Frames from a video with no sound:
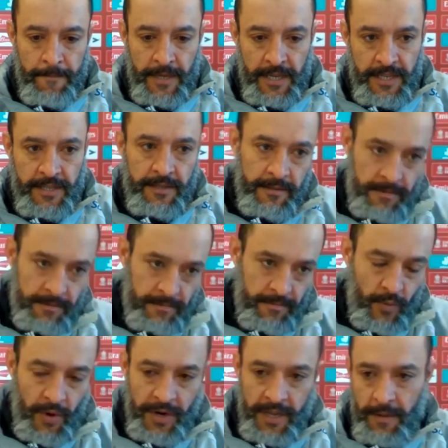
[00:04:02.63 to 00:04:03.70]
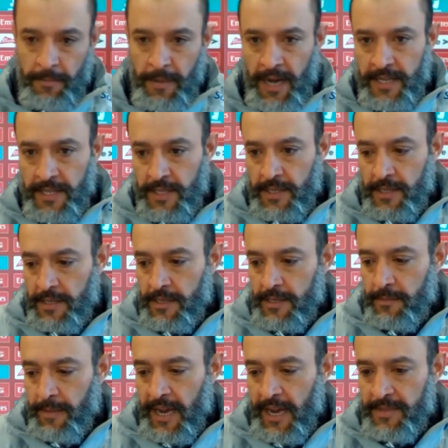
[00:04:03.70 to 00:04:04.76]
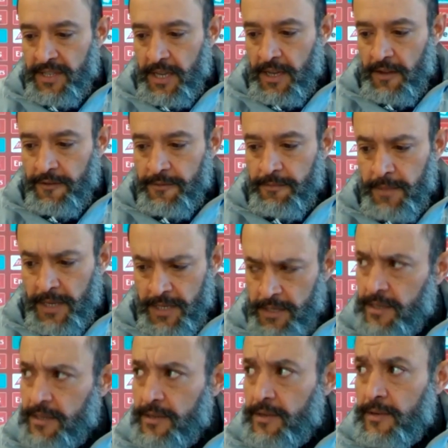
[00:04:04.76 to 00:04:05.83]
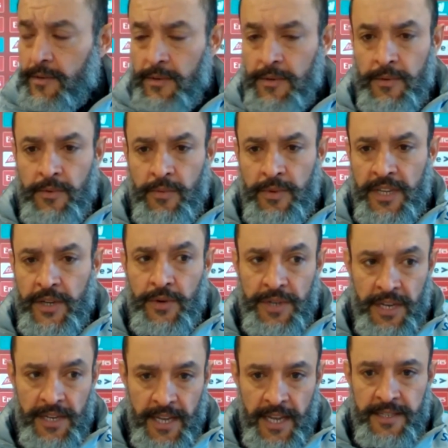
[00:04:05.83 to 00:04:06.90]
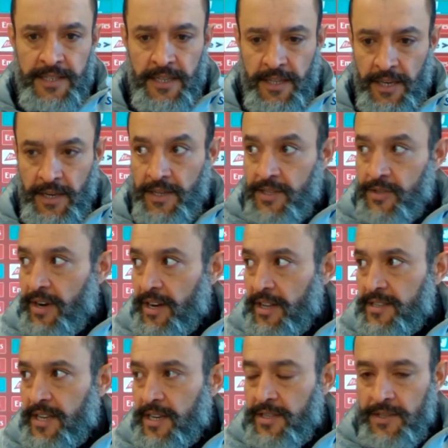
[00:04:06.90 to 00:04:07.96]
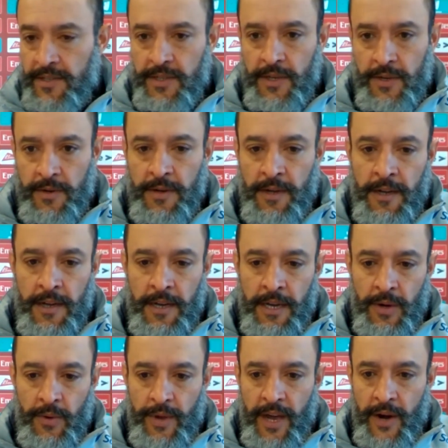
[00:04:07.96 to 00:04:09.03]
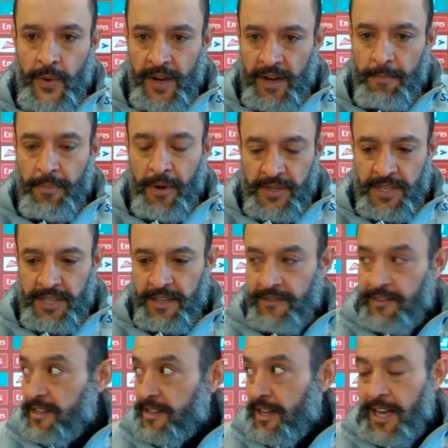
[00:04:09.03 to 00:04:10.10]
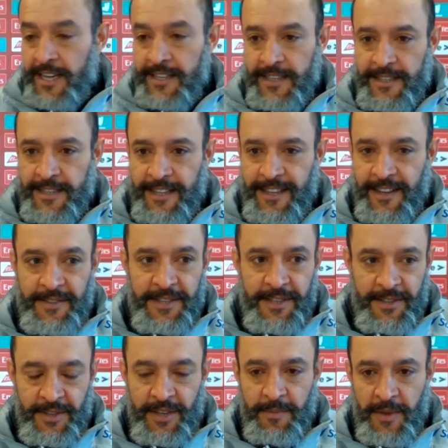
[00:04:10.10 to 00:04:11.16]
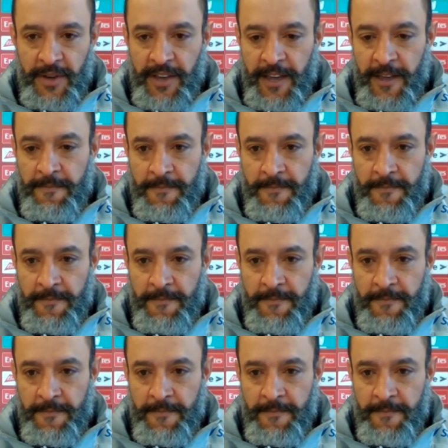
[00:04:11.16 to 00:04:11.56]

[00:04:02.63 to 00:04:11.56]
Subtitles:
He's working by himself, but with a good intensity in his training session. So we are really positive and delighted that everything's going to be okay.